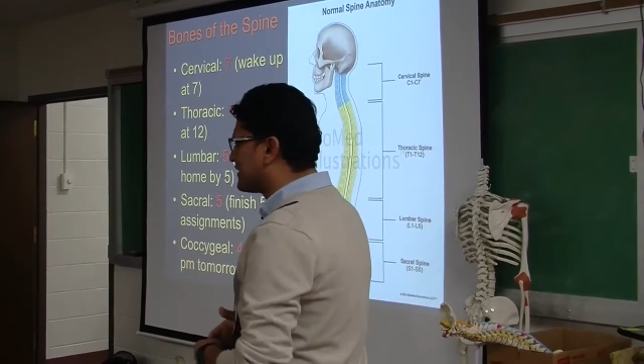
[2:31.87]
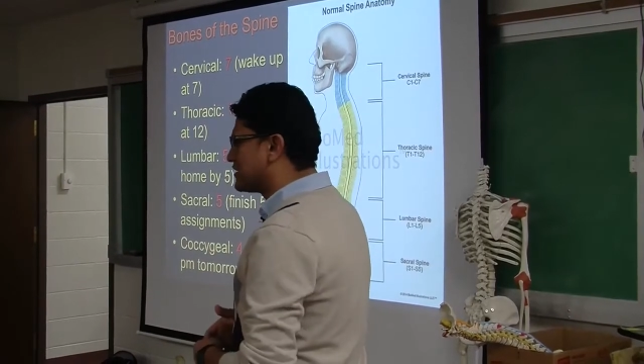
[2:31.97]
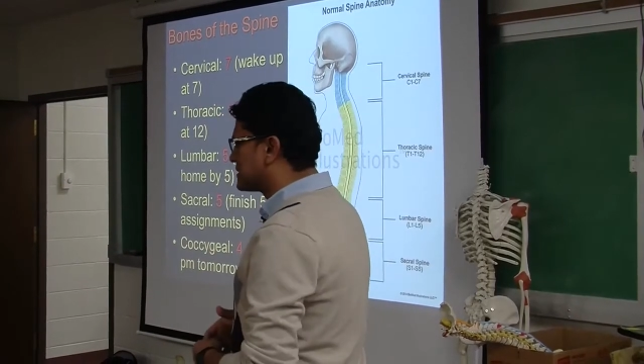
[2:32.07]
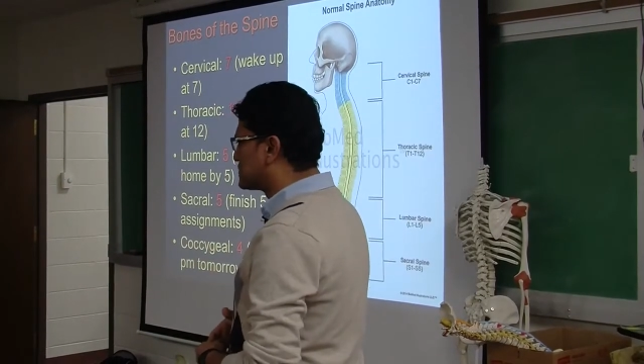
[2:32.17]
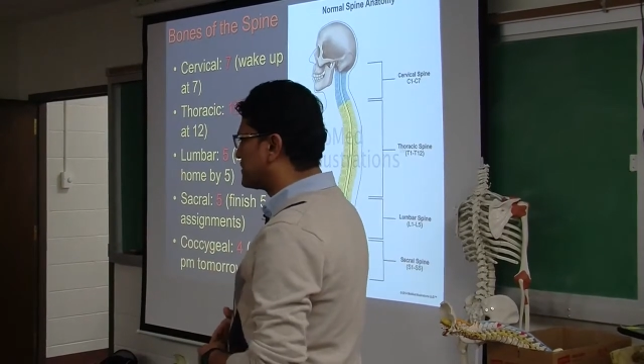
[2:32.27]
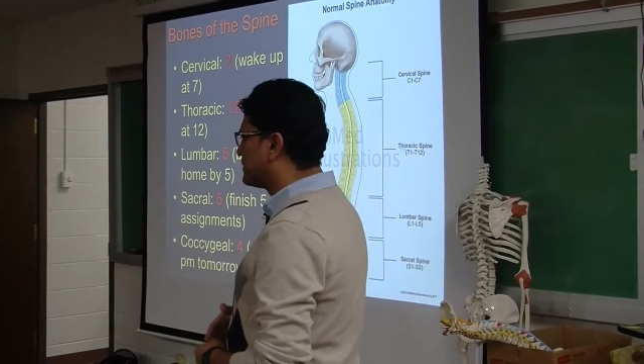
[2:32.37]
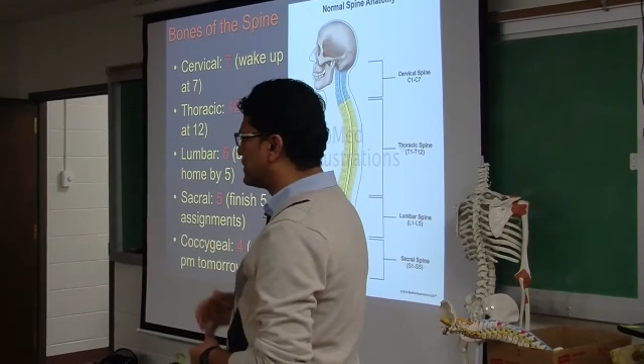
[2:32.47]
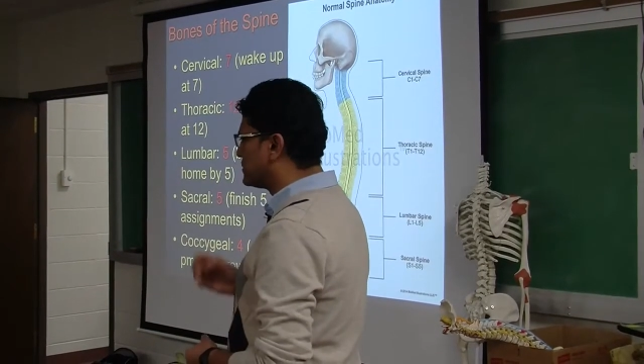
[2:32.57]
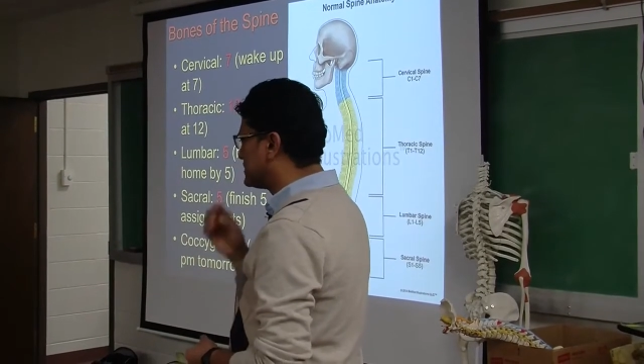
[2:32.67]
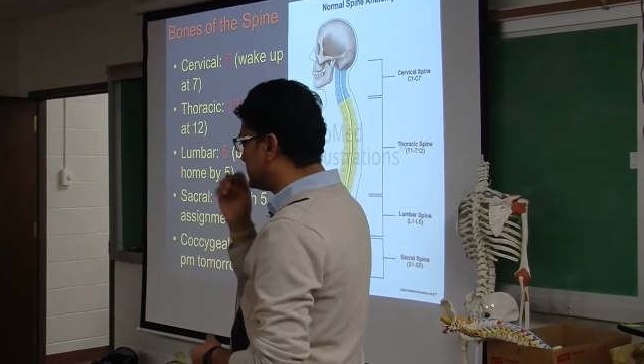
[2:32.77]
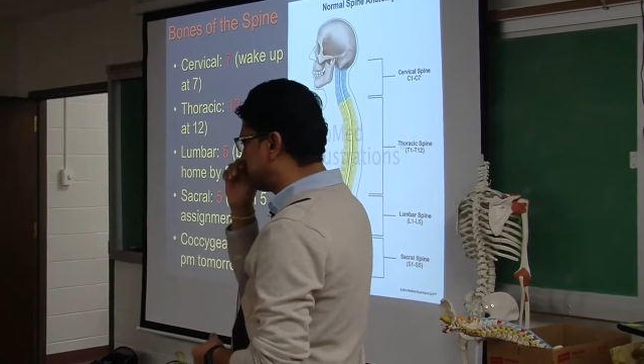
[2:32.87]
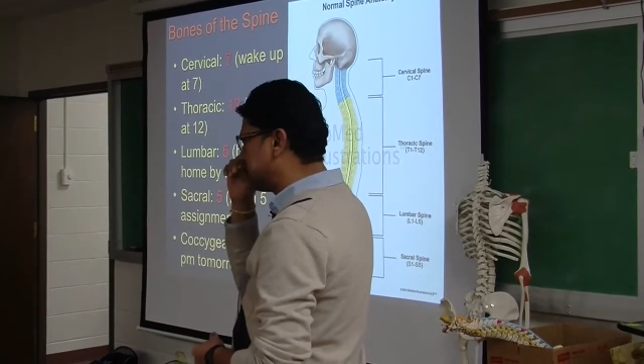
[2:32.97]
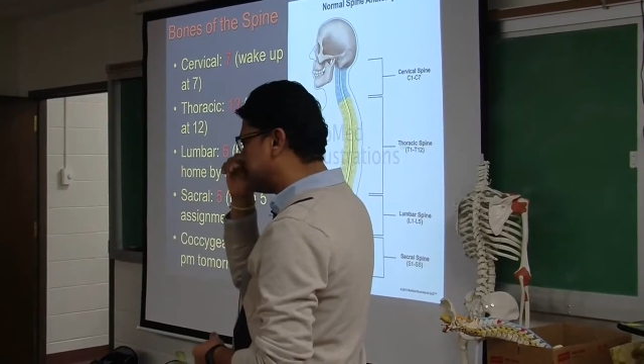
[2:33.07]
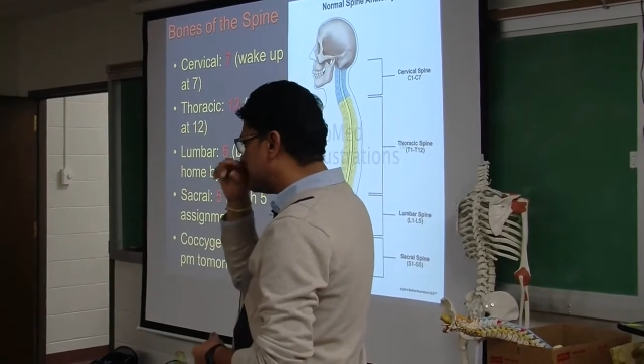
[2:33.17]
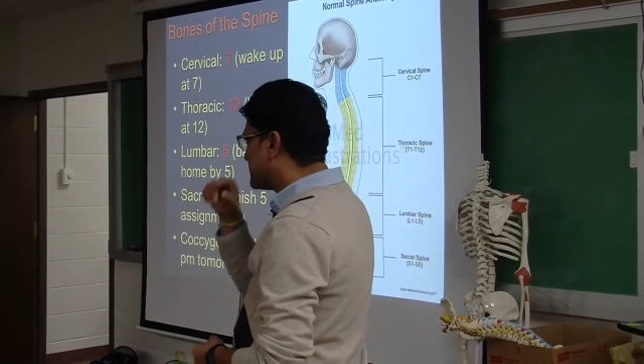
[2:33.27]
lots of terminology,
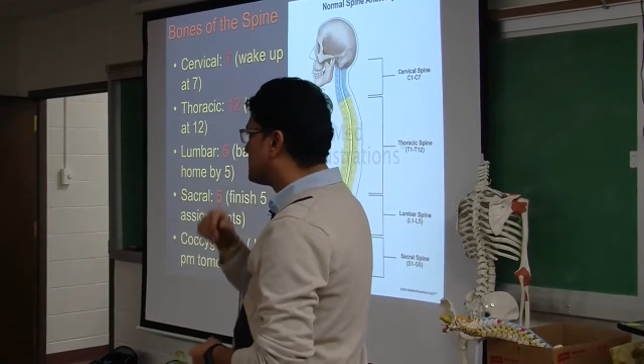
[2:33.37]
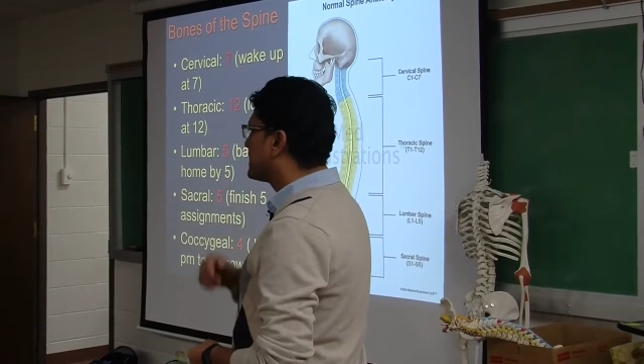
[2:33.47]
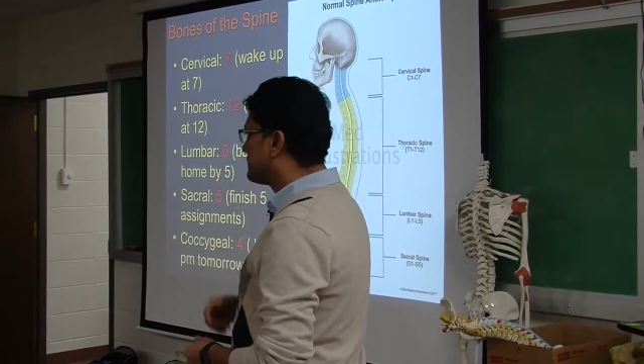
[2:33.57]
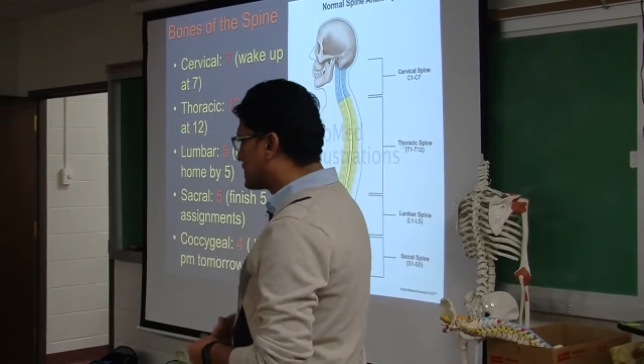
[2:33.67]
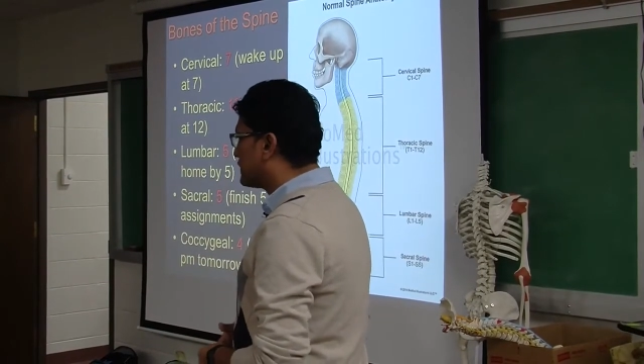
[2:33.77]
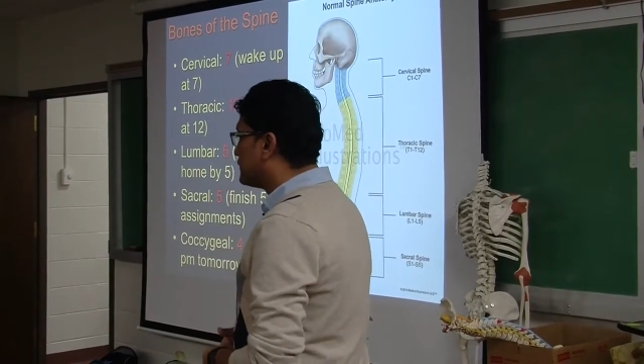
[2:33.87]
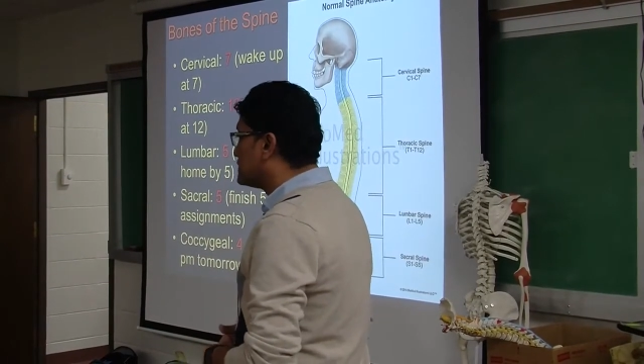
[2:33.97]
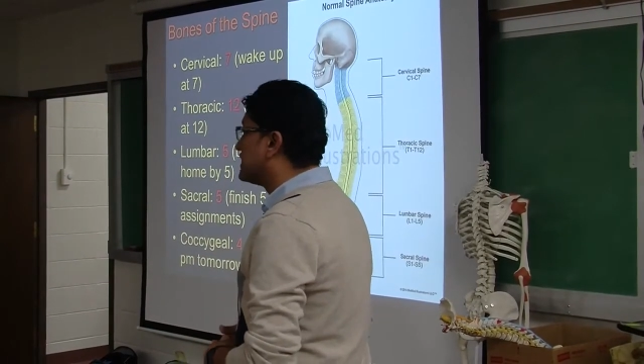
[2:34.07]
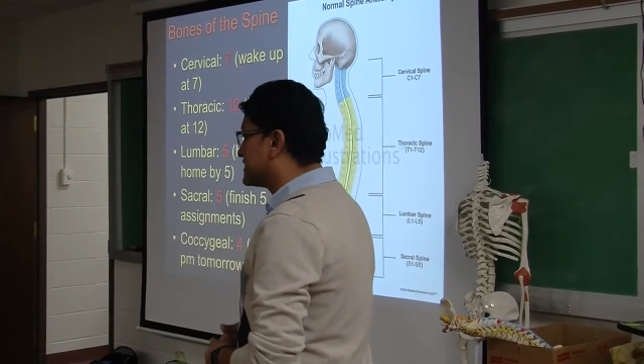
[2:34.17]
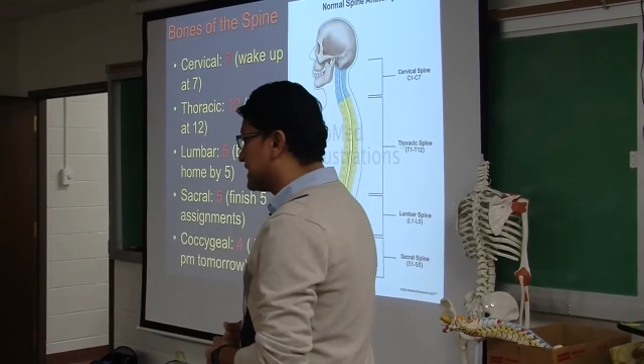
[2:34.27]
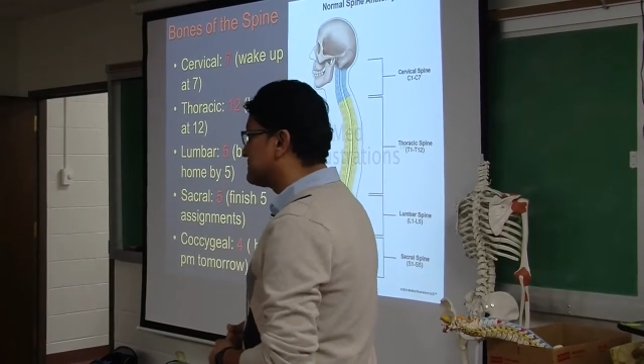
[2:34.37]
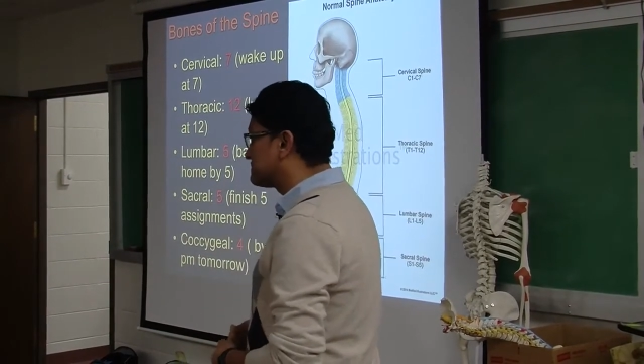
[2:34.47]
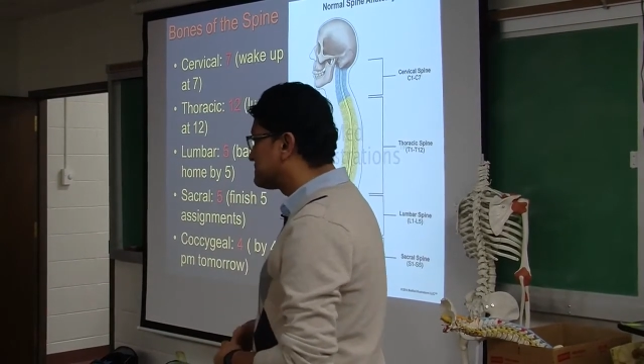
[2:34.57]
you might be confused in exam.